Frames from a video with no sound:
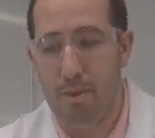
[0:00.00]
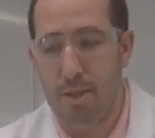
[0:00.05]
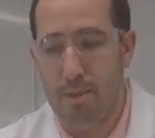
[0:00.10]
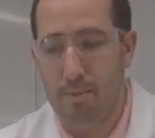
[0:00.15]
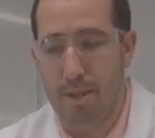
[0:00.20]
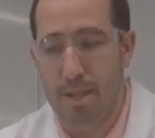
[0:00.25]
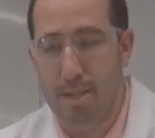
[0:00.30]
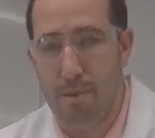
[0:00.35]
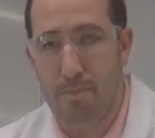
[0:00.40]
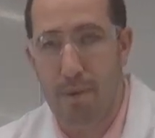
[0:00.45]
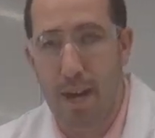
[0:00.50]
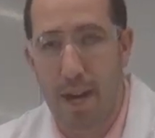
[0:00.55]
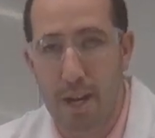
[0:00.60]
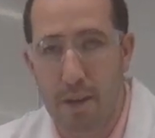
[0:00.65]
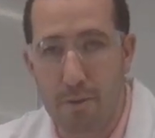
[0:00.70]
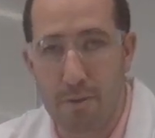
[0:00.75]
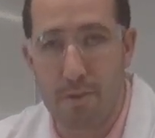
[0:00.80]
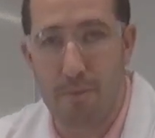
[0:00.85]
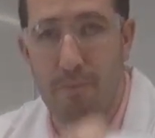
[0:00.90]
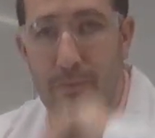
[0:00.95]
which means the
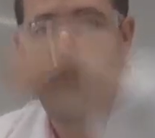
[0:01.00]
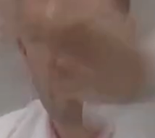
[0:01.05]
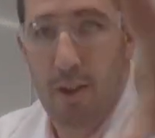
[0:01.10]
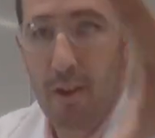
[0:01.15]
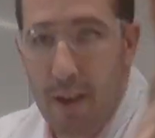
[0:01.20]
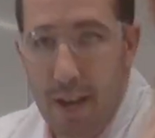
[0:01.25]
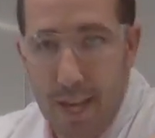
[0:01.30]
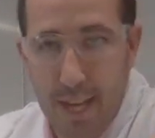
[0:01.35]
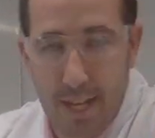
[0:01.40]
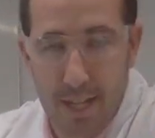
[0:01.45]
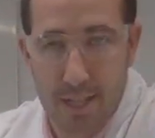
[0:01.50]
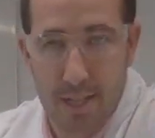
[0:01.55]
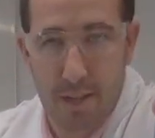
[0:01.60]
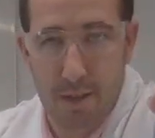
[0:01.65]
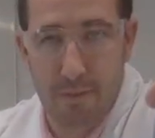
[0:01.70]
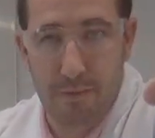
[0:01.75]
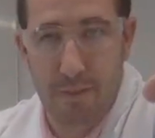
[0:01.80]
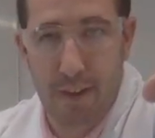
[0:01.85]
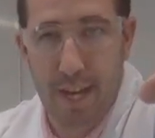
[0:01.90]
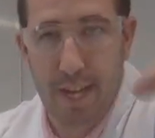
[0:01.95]
particles fly into
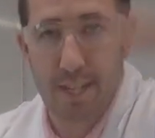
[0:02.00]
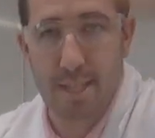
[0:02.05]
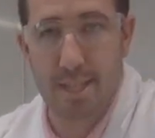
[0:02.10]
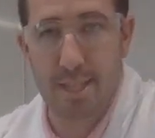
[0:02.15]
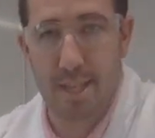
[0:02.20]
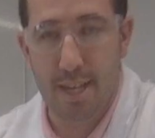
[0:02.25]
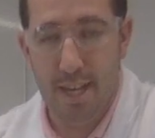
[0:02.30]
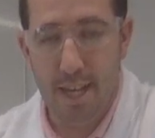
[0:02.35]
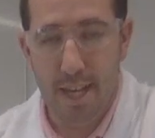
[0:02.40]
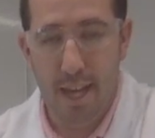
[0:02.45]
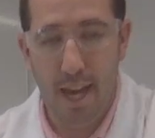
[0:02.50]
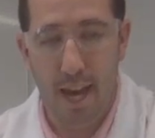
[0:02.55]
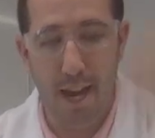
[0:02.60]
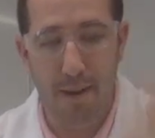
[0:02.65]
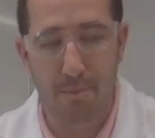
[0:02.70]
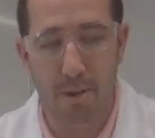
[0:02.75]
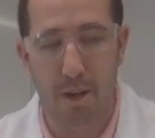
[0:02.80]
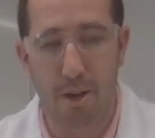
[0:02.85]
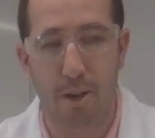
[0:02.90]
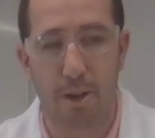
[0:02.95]
your face
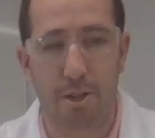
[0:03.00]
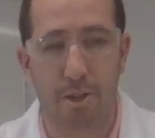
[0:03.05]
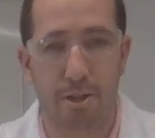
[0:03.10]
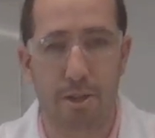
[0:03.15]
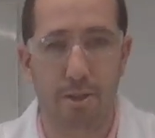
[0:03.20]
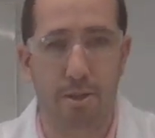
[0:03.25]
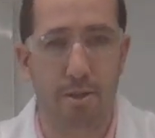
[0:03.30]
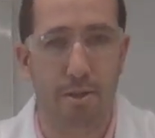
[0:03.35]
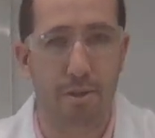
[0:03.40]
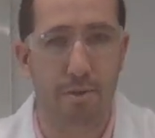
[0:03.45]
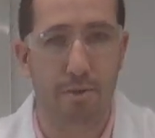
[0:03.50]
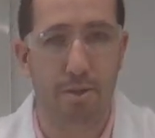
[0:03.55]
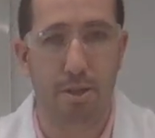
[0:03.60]
and might hurt you.